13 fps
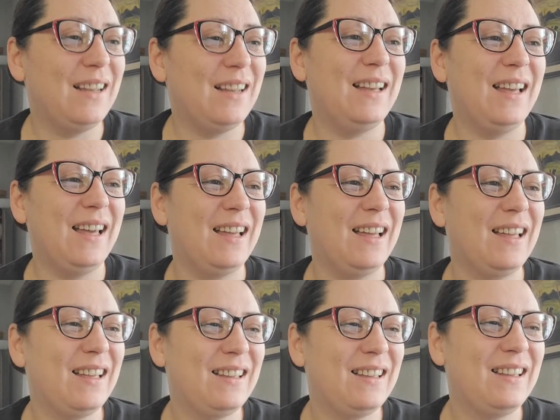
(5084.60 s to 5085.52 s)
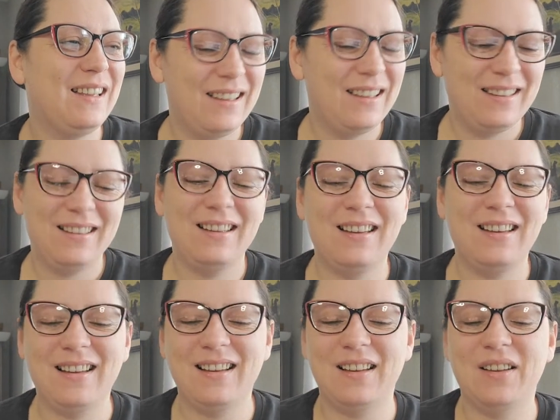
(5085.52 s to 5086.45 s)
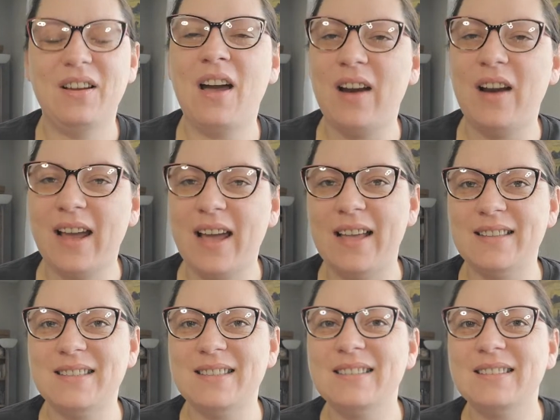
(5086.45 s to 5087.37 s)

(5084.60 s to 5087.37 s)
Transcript: oh. All right, guys.